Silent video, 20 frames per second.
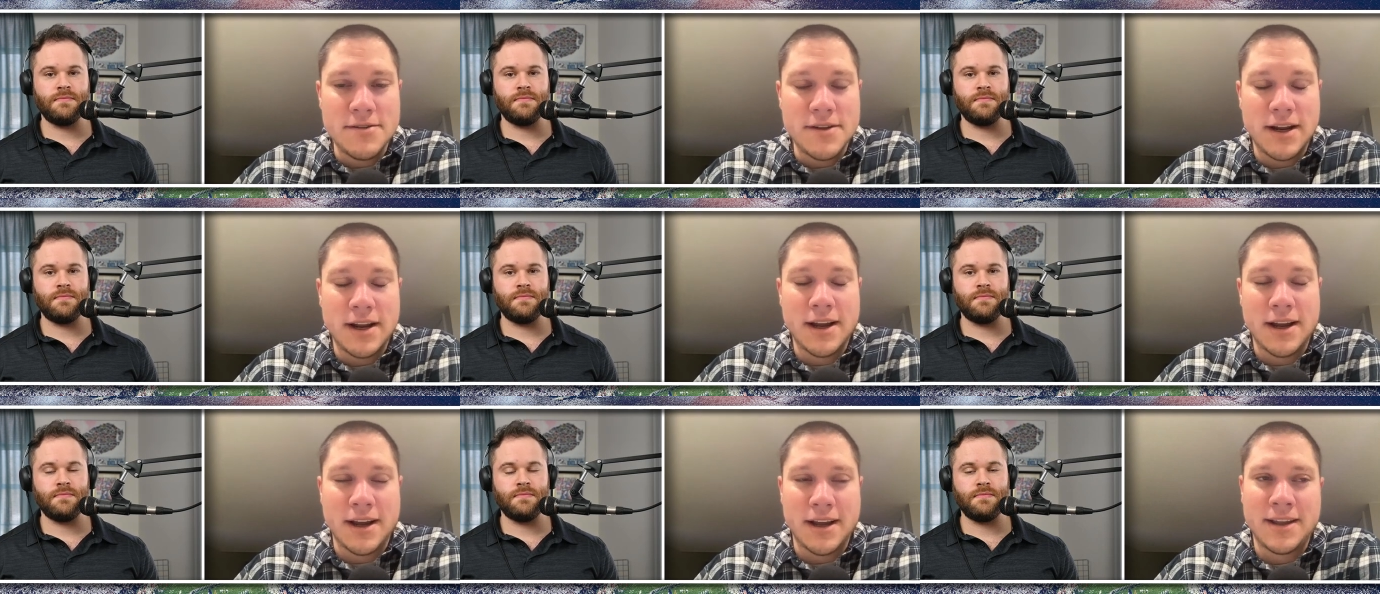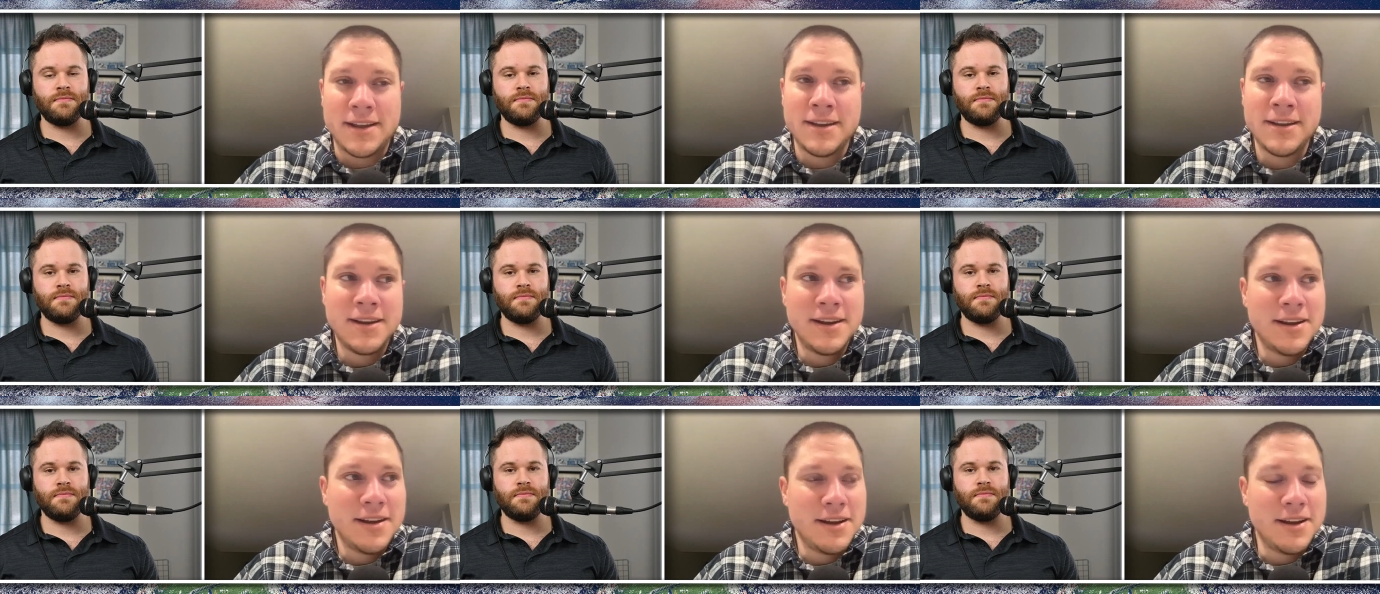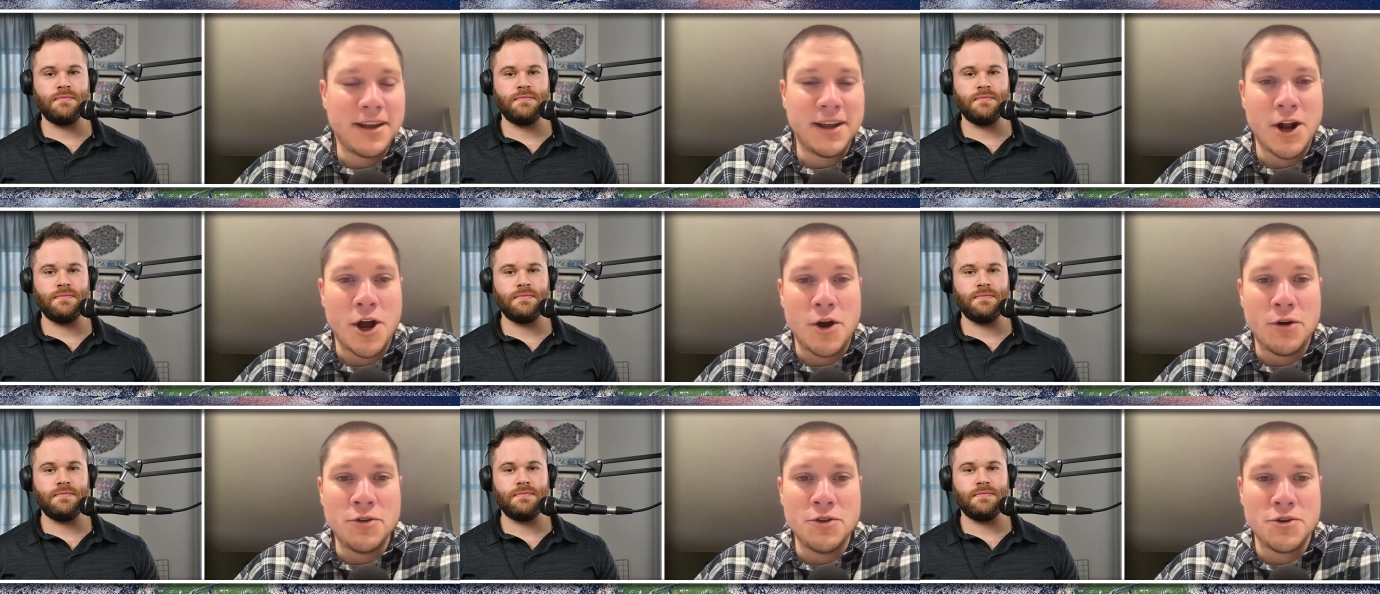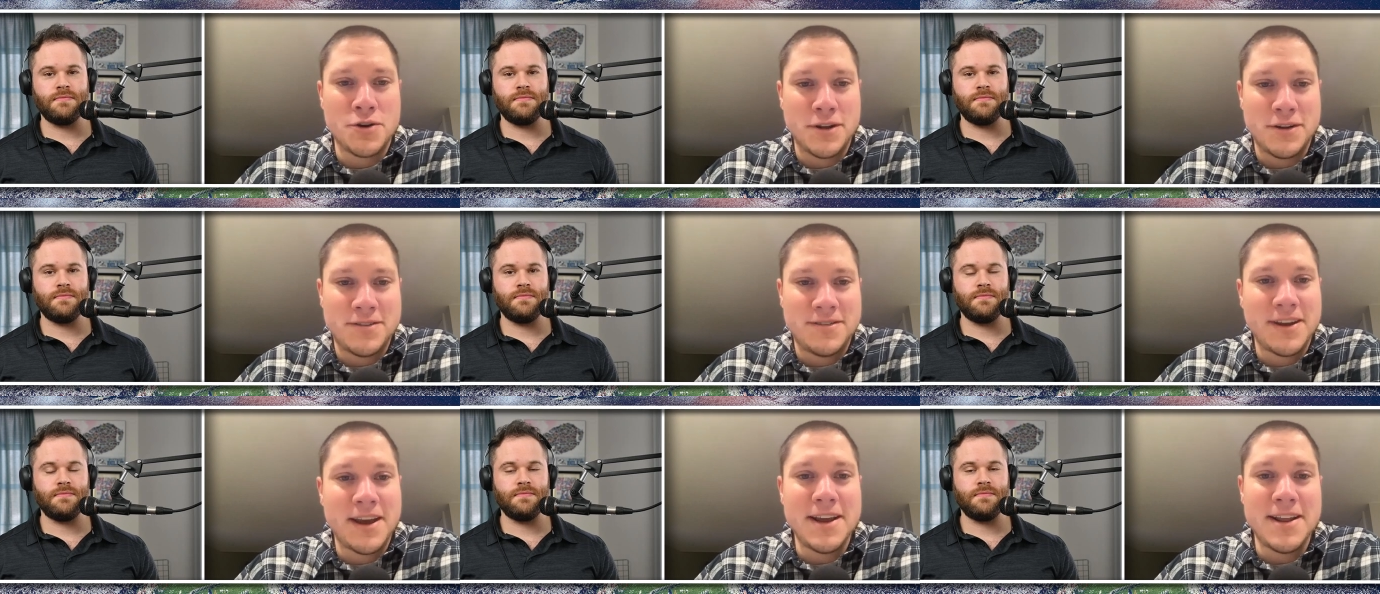Speaker 1: And you can
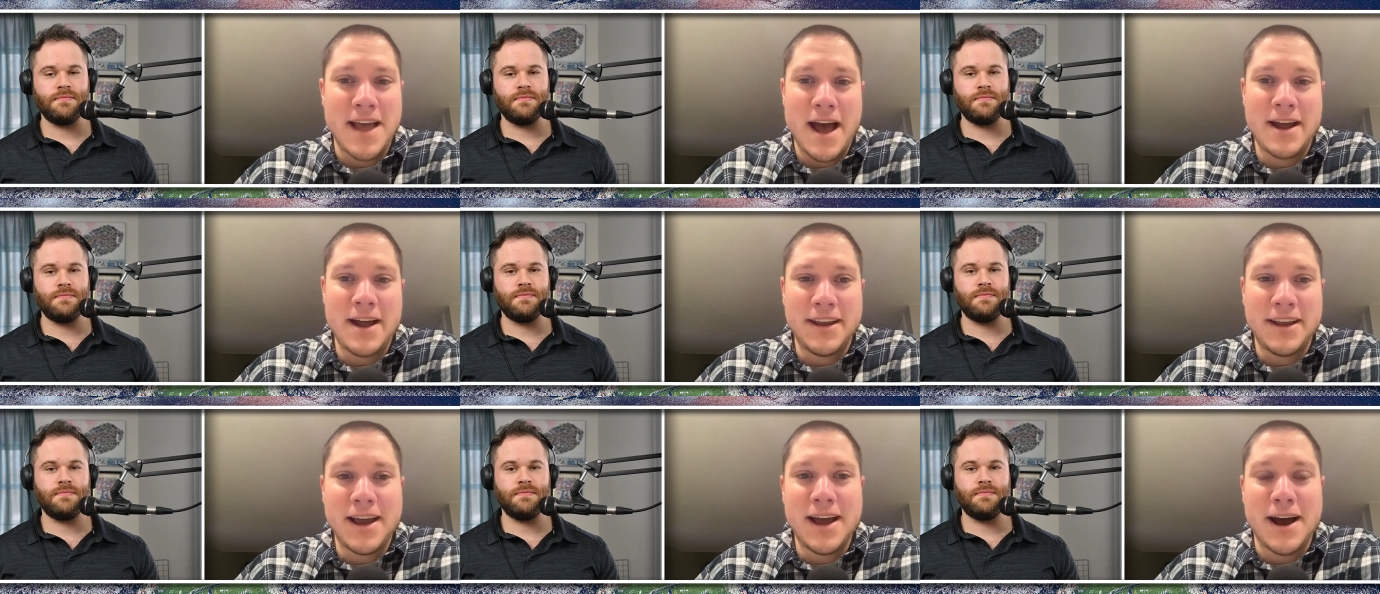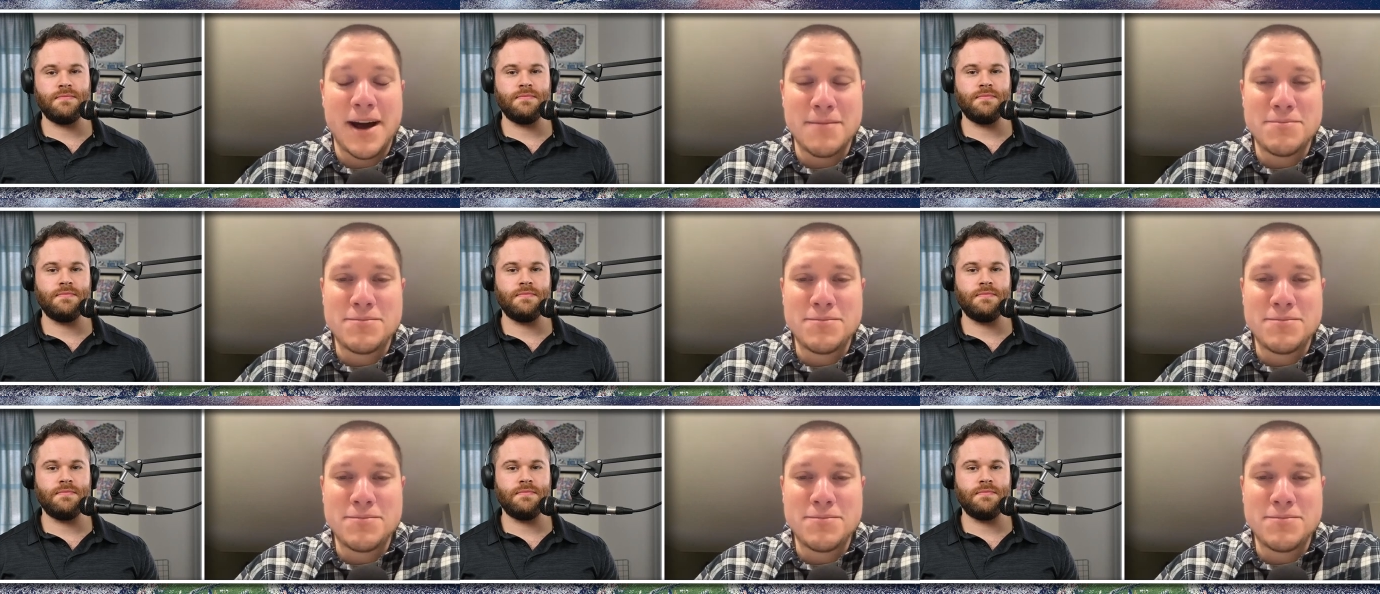say that, yeah,